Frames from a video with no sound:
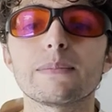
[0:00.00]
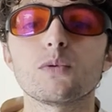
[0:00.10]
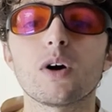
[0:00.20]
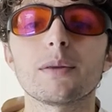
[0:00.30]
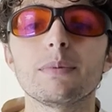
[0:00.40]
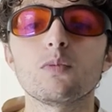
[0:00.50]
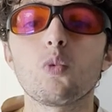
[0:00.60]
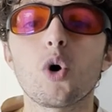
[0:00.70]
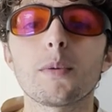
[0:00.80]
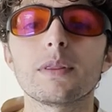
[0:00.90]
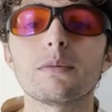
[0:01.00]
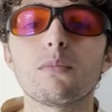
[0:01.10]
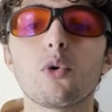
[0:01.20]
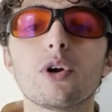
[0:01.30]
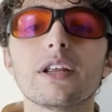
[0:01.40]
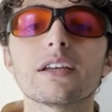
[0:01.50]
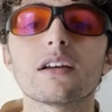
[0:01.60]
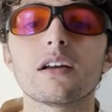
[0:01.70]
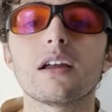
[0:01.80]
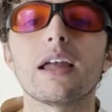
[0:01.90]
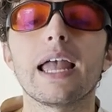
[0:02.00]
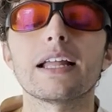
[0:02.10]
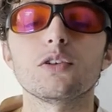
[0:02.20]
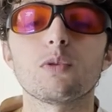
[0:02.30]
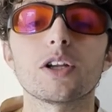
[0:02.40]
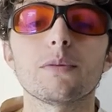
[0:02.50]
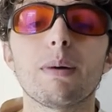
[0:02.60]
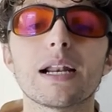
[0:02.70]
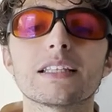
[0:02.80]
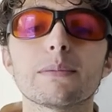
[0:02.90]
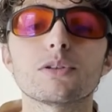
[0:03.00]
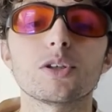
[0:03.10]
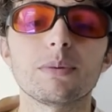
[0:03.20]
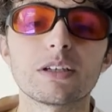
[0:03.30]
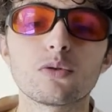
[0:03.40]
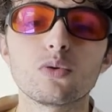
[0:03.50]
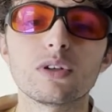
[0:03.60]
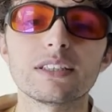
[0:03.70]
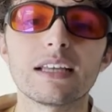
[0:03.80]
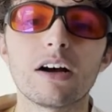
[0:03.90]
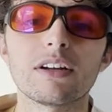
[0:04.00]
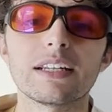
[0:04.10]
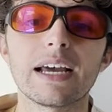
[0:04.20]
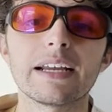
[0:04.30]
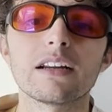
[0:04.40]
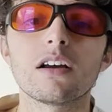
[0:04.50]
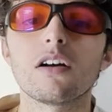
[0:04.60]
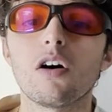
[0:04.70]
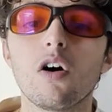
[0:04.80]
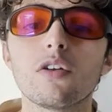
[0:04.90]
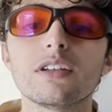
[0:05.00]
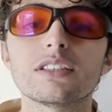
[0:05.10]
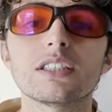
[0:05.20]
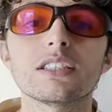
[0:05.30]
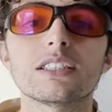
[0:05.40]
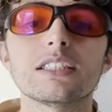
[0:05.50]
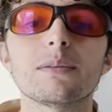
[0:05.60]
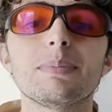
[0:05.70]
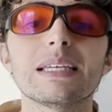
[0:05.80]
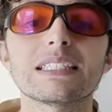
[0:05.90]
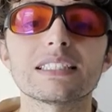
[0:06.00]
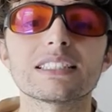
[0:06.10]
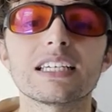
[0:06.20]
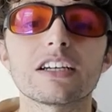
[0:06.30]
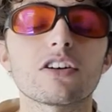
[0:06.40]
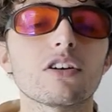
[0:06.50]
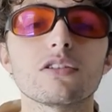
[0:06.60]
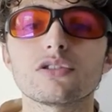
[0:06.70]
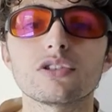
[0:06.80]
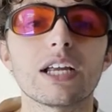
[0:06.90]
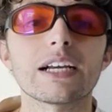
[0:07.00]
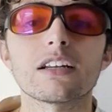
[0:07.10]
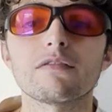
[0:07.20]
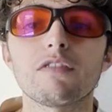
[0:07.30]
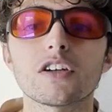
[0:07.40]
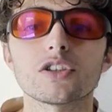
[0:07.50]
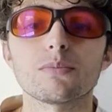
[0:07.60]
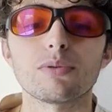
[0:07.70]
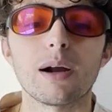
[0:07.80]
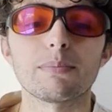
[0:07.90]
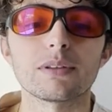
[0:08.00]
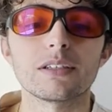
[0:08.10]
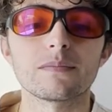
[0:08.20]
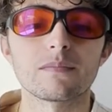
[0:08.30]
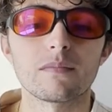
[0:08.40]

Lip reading: You want to be warm in the morning, and you want your body temperature to be cooling down at night. All these things need to be in sync, or else you're not going to function properly.